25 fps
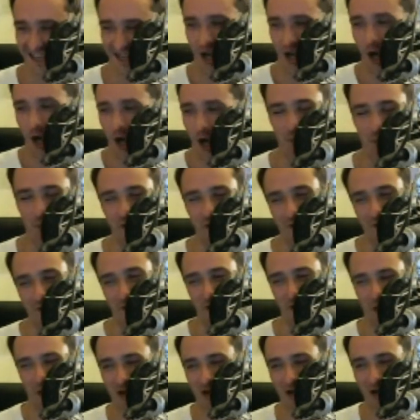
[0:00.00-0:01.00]
Open up
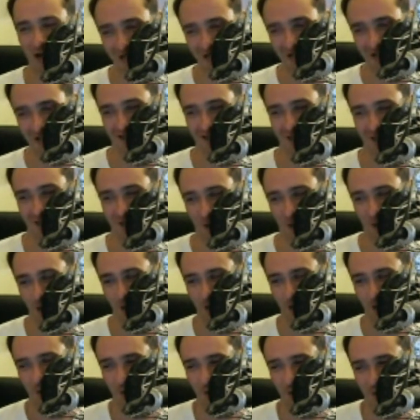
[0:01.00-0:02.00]
your
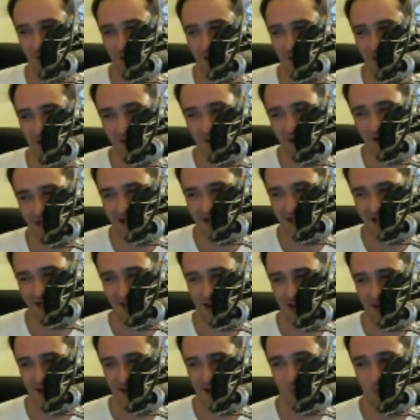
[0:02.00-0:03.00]
console. We're going to go ahead and
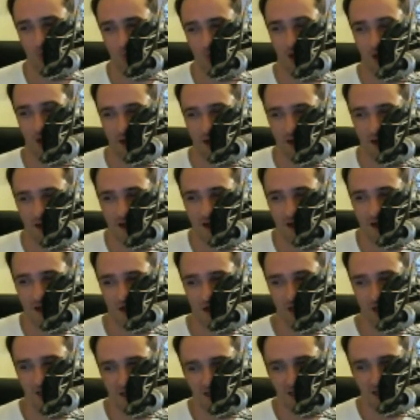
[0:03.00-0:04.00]
type run
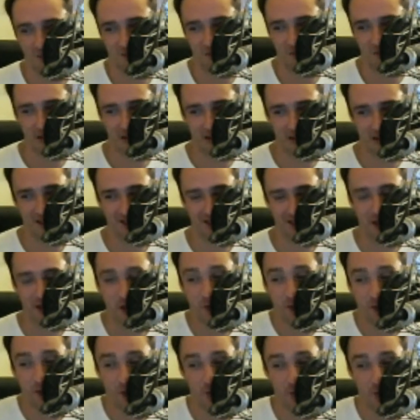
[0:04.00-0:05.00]
space.
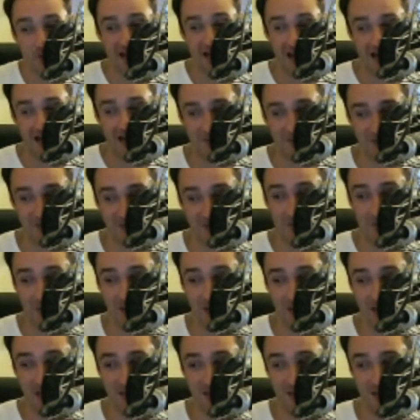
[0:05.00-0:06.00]
Now don't type
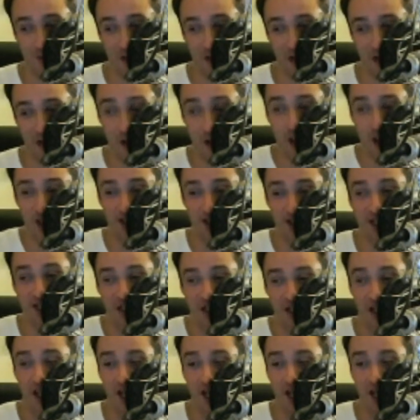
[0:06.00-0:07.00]
space. We're actually just
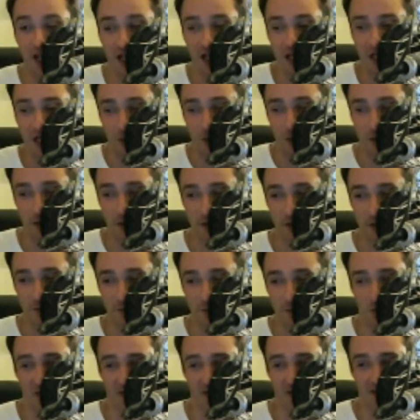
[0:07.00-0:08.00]
going to go ahead and
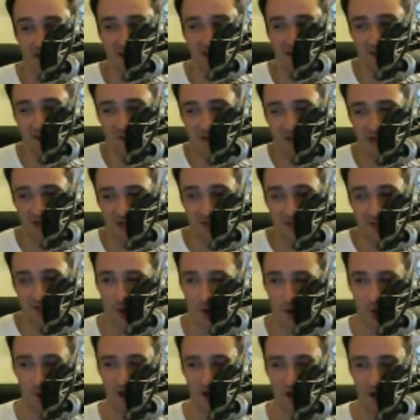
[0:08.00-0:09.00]
press that space
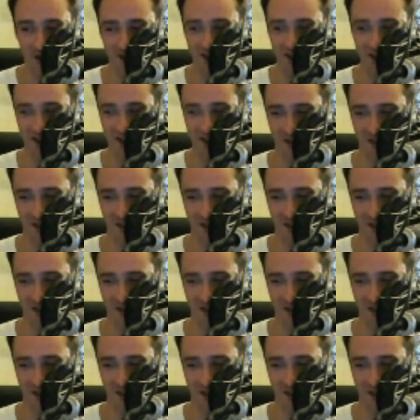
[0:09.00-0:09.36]
bar once.